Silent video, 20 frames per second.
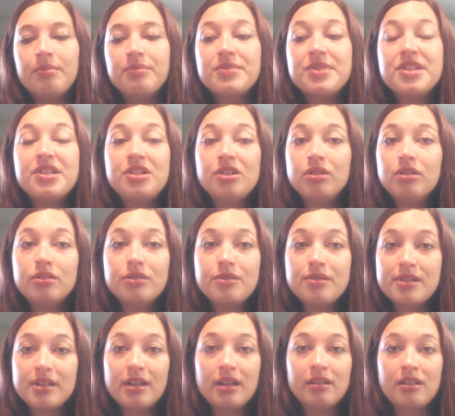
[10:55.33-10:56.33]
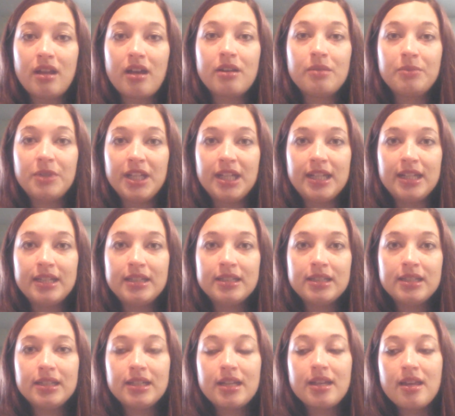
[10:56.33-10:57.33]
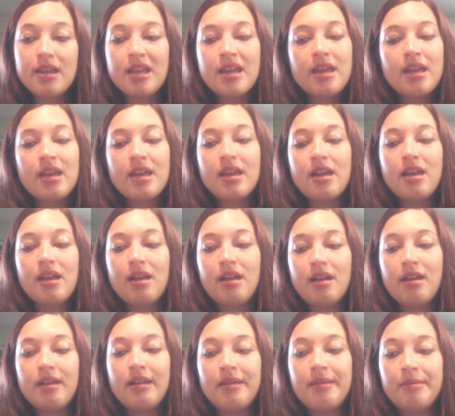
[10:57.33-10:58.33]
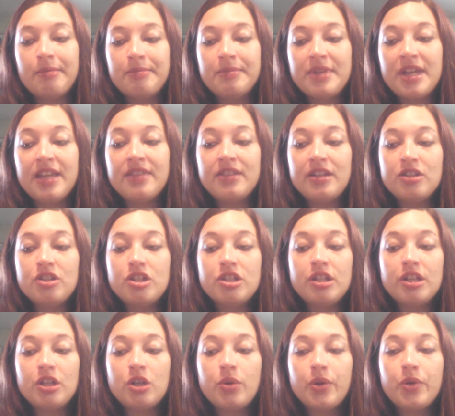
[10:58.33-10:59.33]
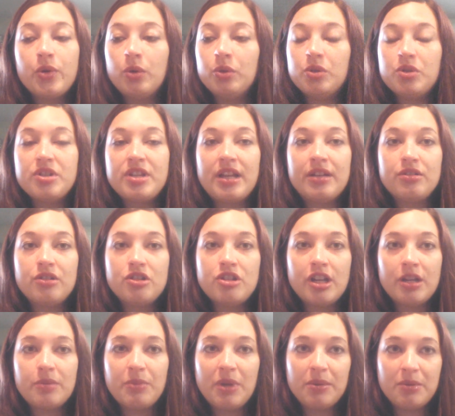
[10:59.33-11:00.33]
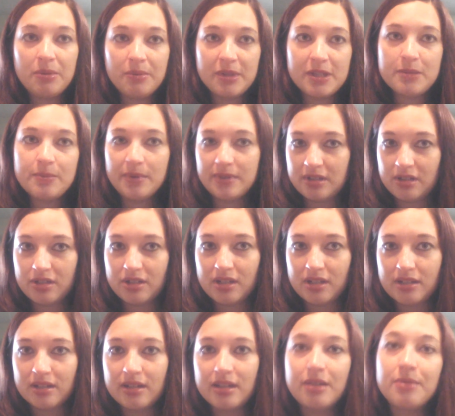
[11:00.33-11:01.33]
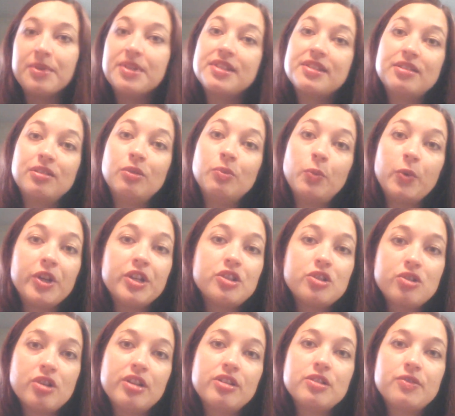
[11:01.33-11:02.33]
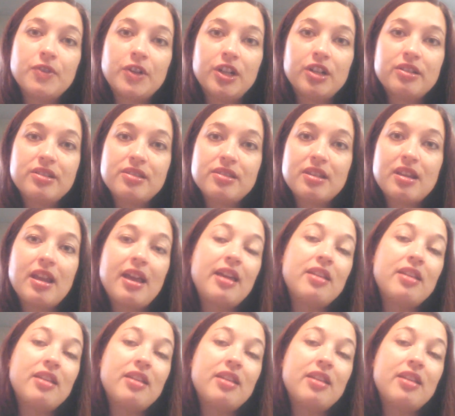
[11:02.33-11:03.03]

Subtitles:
Still losing a lot of blood. And then she did a quick ultrasound to check baby B's position, and he was still breech transverse.